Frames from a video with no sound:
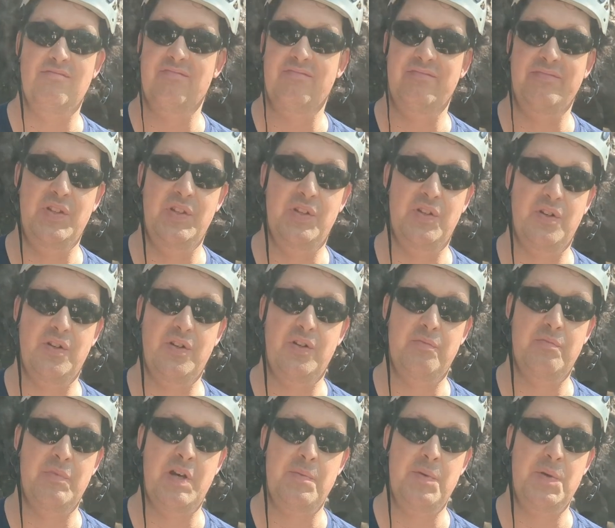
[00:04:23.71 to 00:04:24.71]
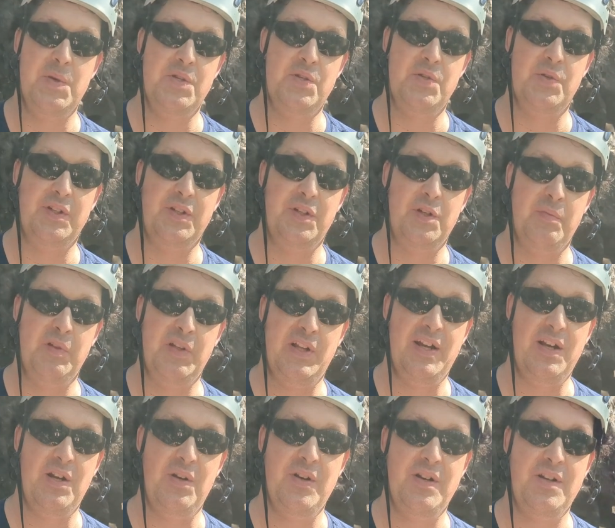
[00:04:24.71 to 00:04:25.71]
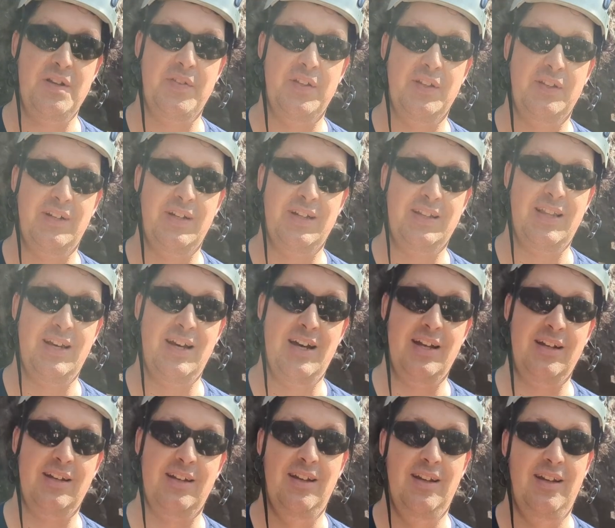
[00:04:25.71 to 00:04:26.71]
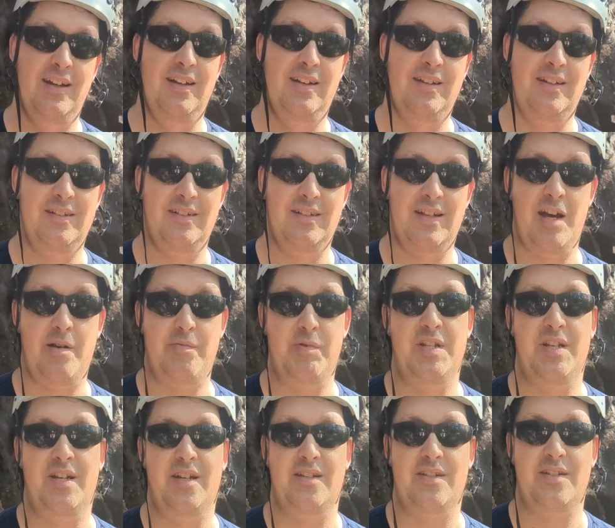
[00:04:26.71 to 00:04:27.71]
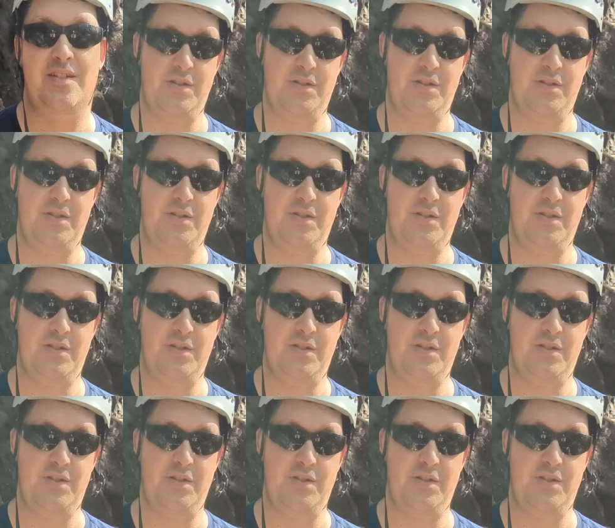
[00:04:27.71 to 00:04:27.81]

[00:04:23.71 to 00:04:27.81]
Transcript: maybe injuring your belayer or anything like that, happy days.